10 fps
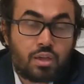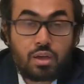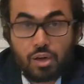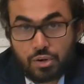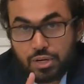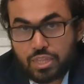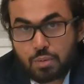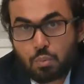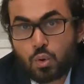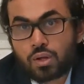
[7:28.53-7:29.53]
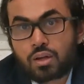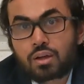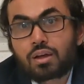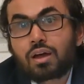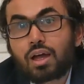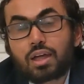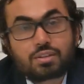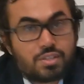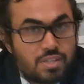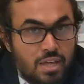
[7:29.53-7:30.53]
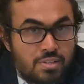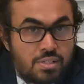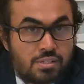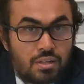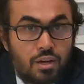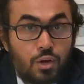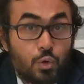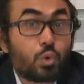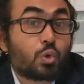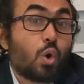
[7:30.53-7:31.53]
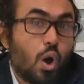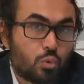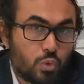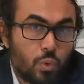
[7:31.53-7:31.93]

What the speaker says: do. Read that book. Exercise, don't go out though.